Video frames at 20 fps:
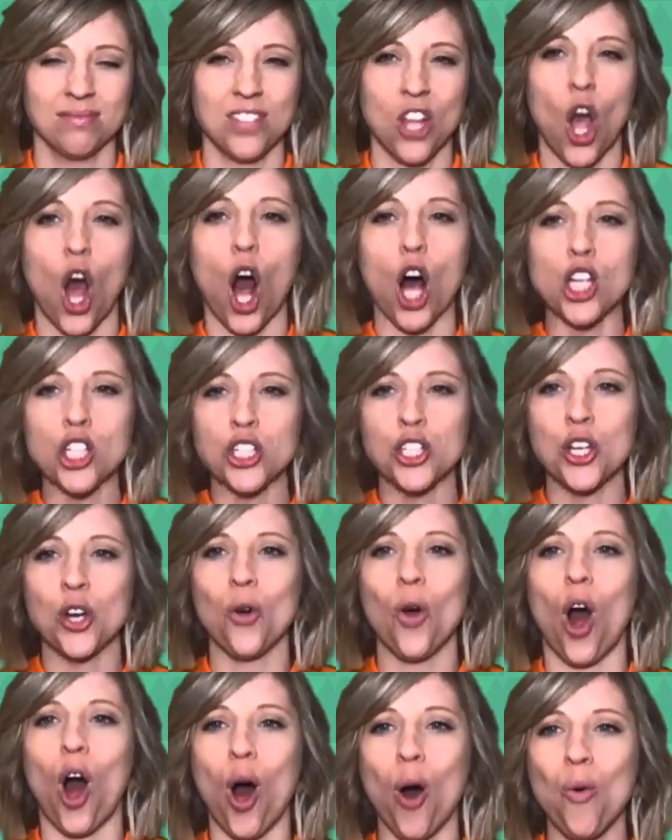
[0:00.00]
Also,
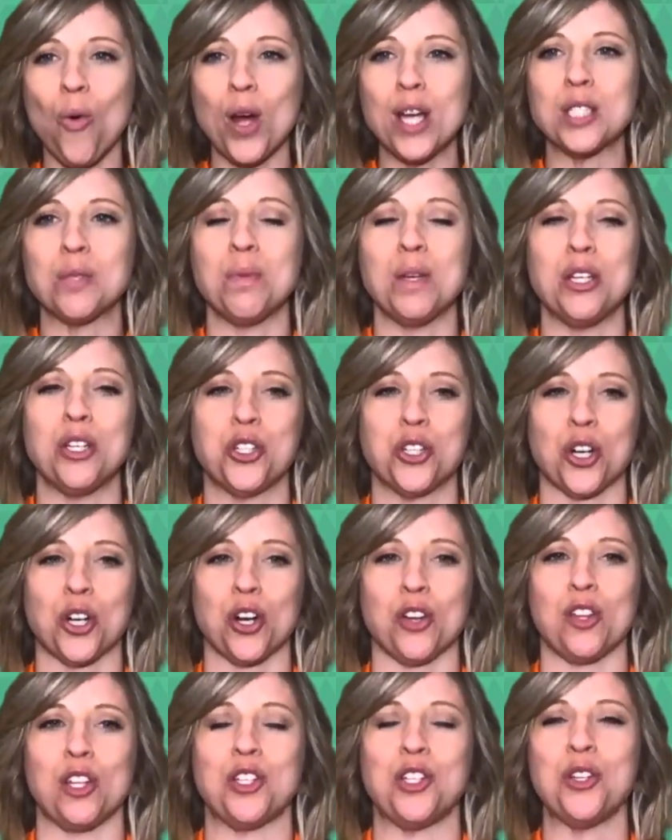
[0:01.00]
always be sure
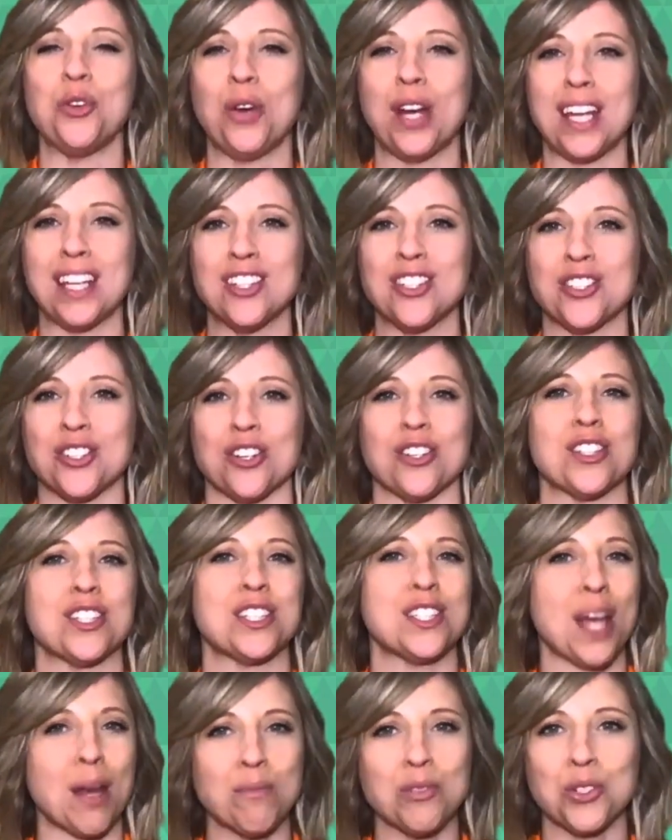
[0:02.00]
that you insert
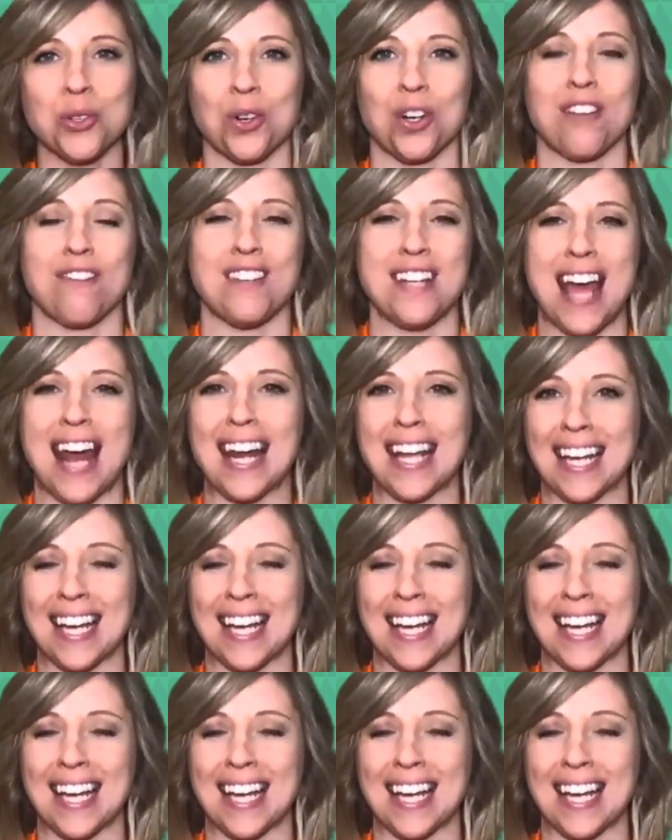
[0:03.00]
some sort of netiquette